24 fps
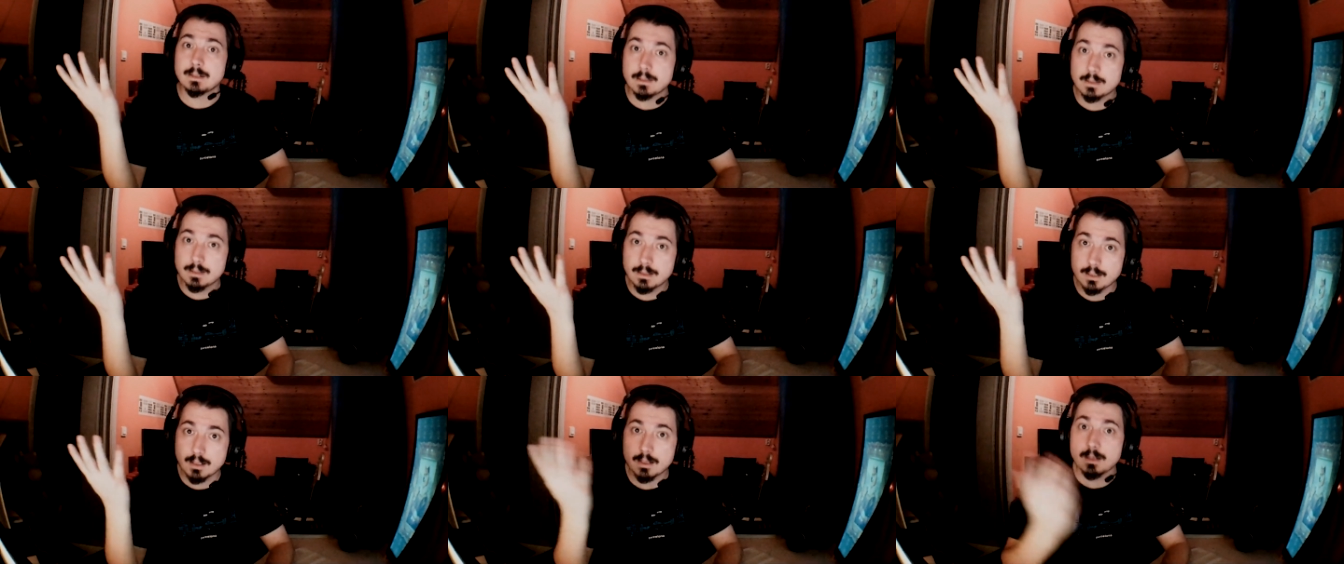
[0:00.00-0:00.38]

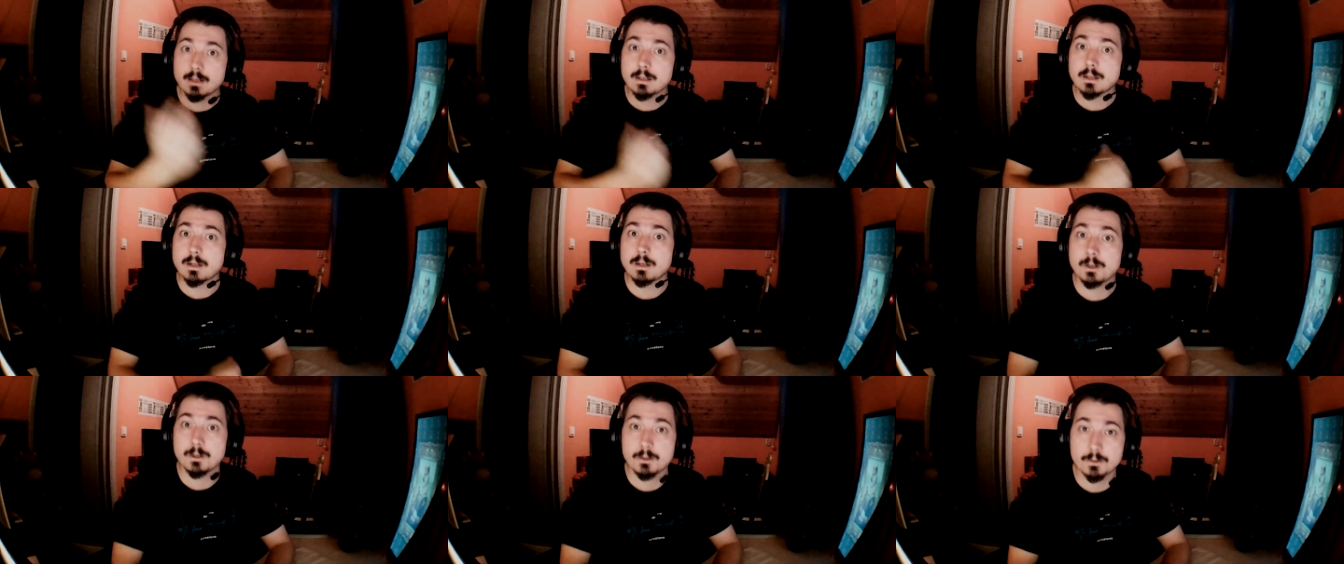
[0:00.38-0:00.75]
the
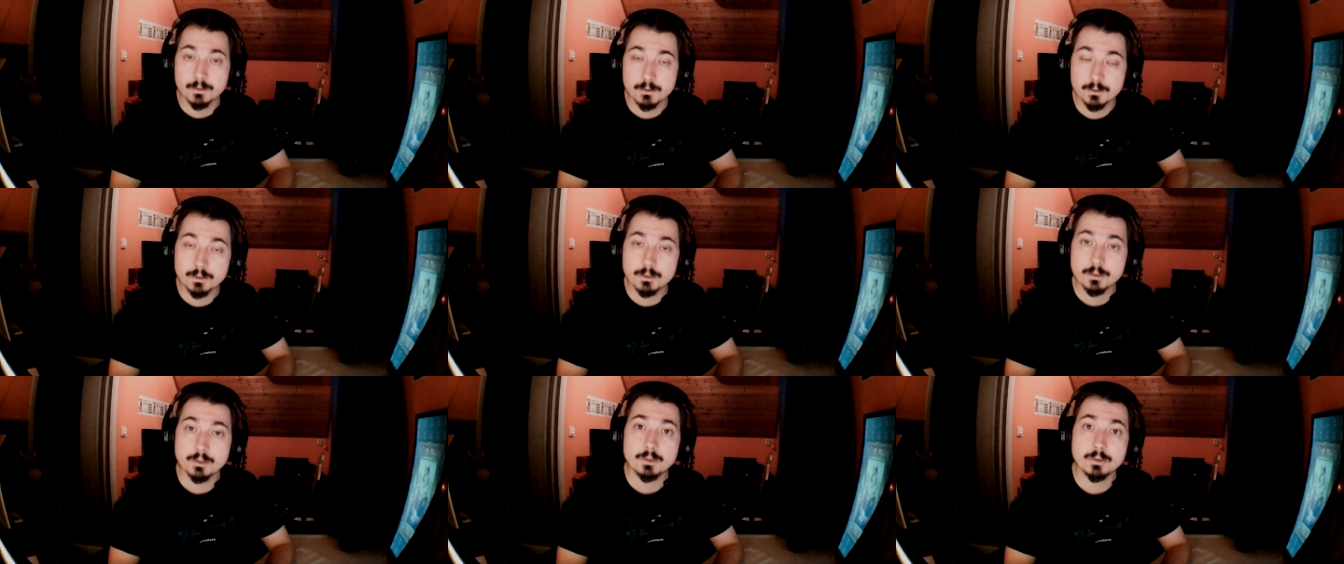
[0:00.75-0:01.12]

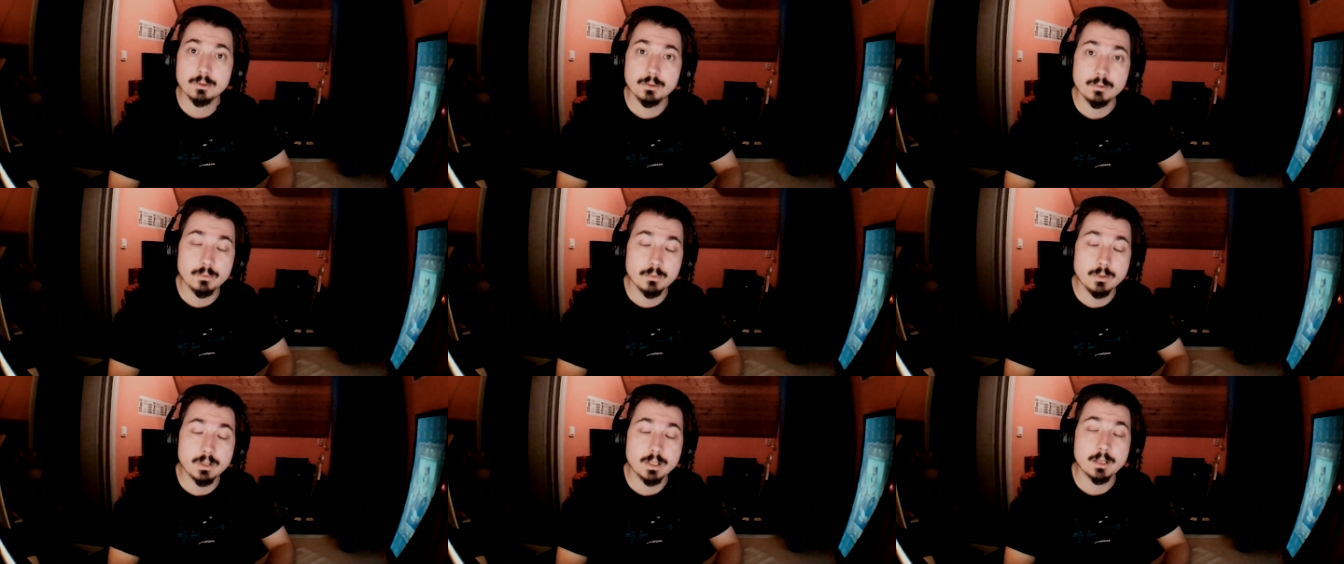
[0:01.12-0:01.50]
current
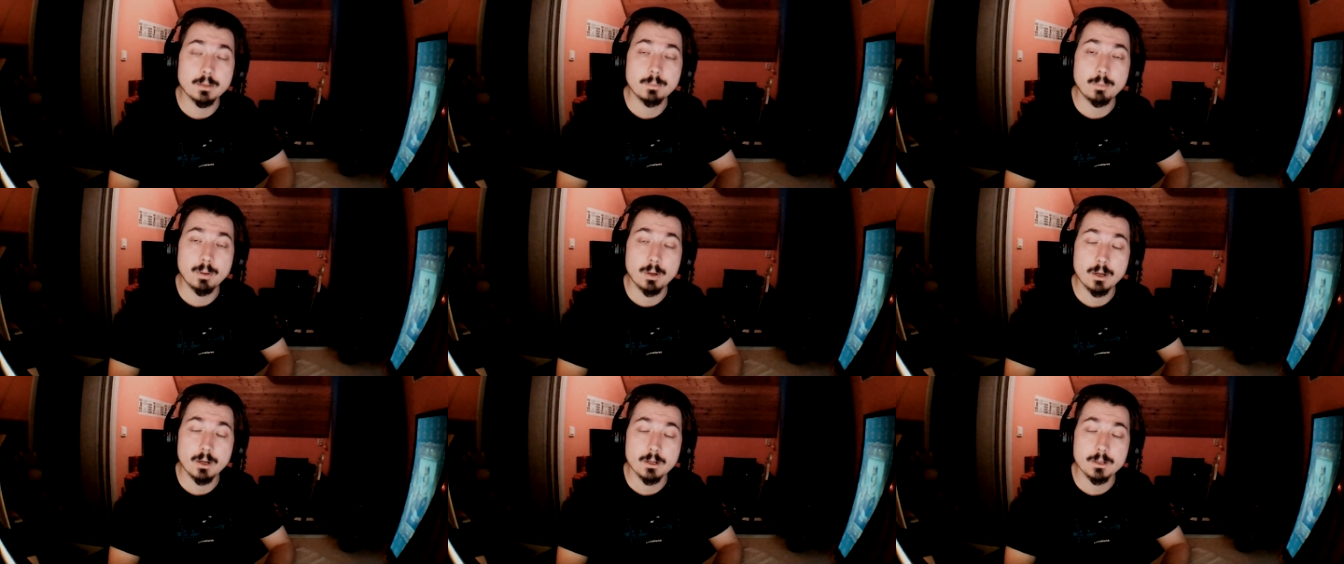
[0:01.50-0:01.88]
ruling
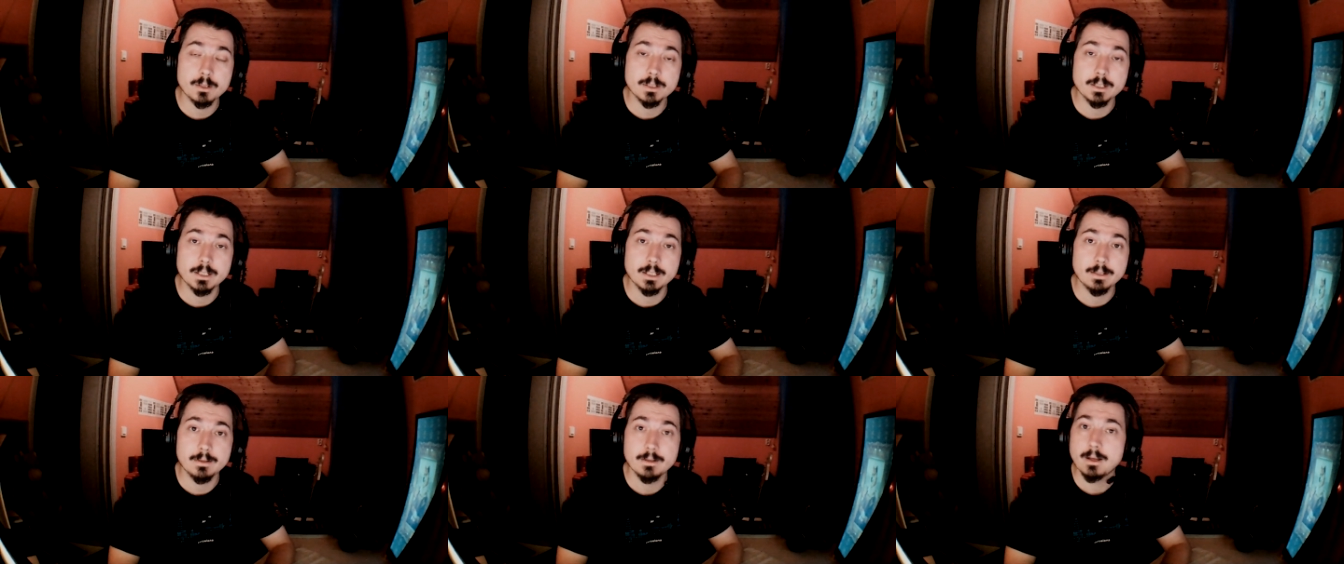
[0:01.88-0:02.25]

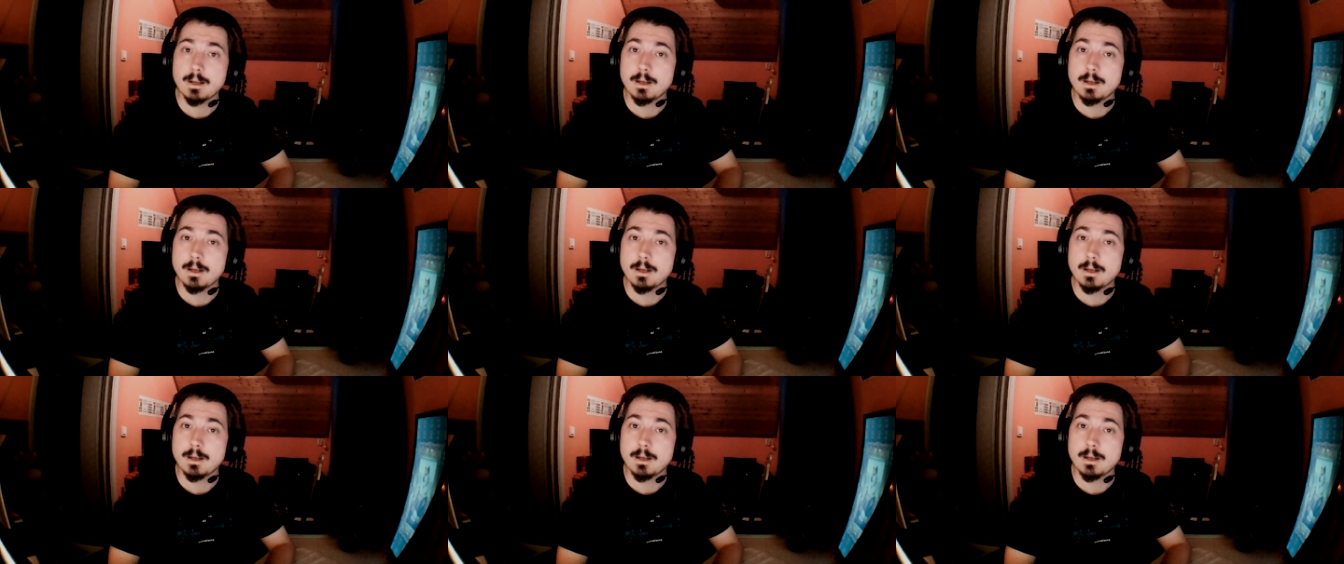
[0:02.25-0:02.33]
party.